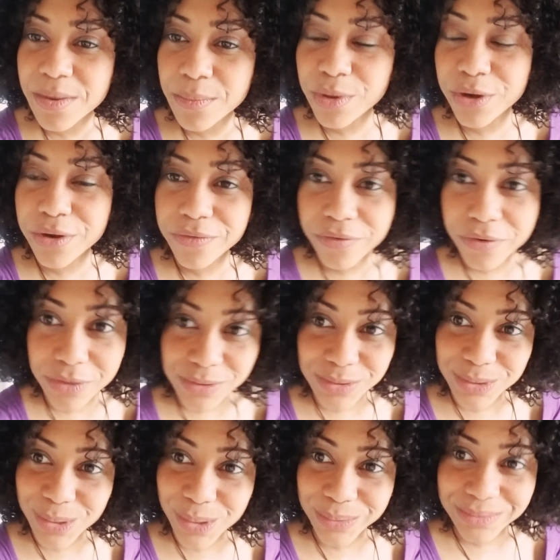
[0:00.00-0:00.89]
beautiful
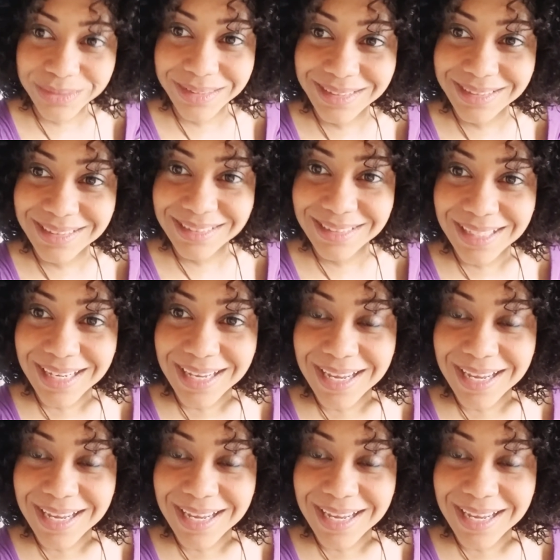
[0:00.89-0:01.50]
songs,